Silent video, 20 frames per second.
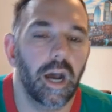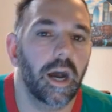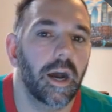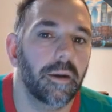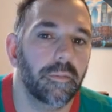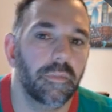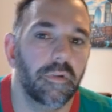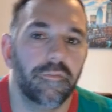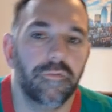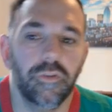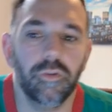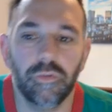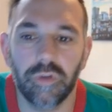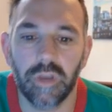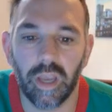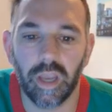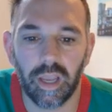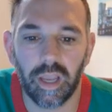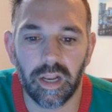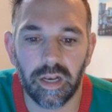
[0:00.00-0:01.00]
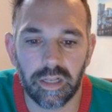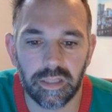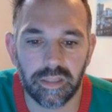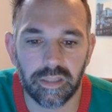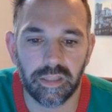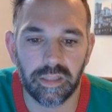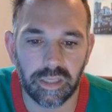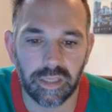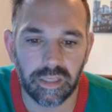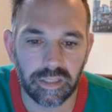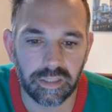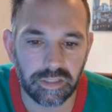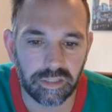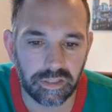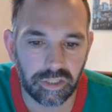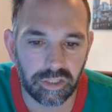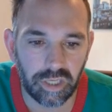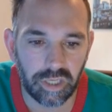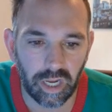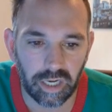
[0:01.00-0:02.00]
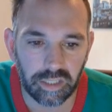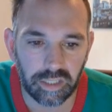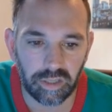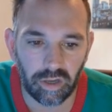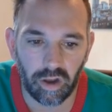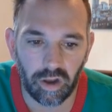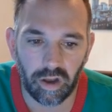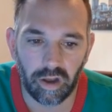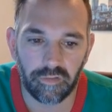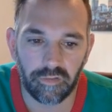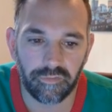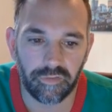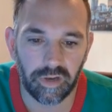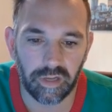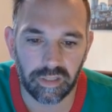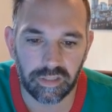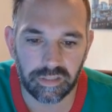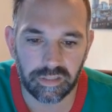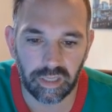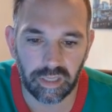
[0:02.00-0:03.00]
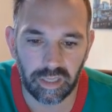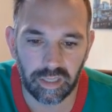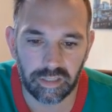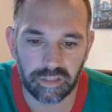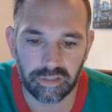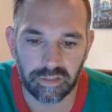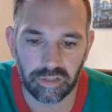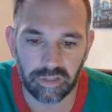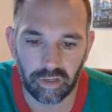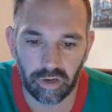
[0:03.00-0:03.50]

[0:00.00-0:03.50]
If you get this checked off and it says,